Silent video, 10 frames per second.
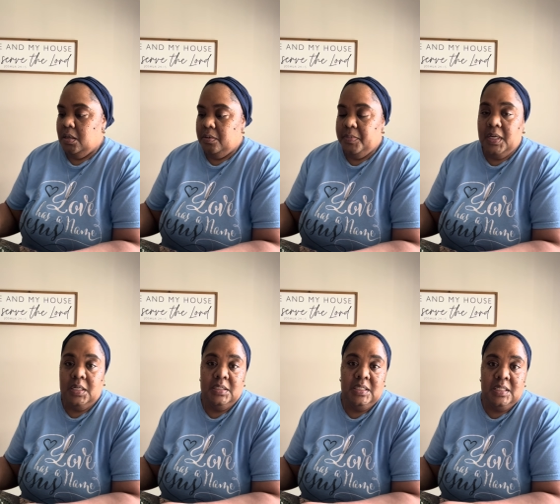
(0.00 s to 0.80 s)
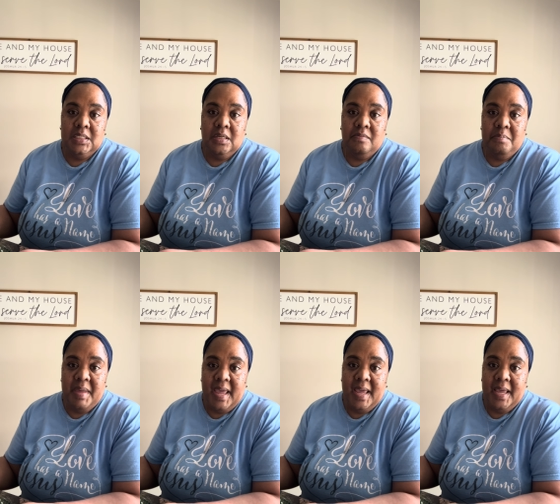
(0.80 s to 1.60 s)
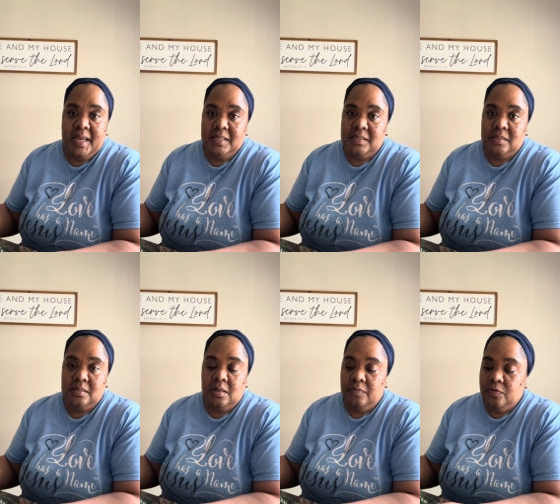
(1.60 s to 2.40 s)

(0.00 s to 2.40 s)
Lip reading: it consists of bags, of